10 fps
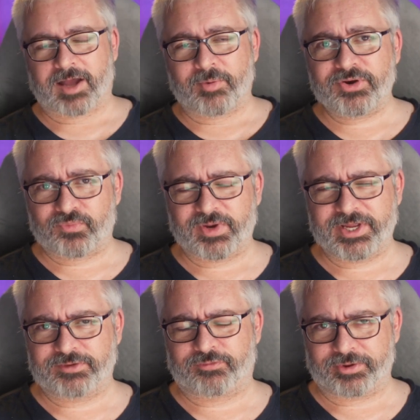I want to
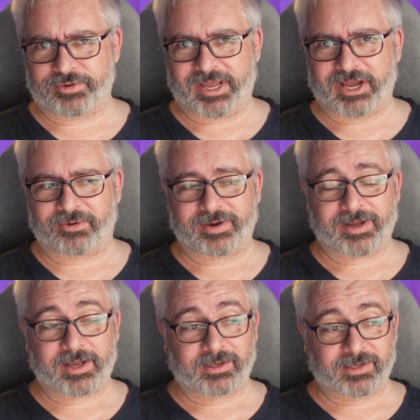read for you now
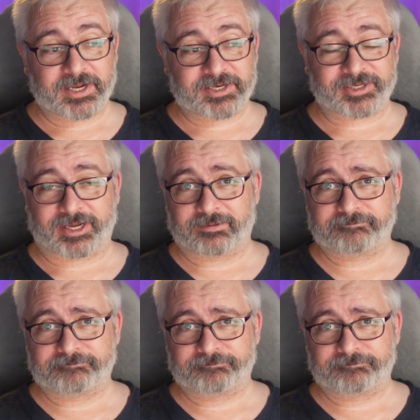a letter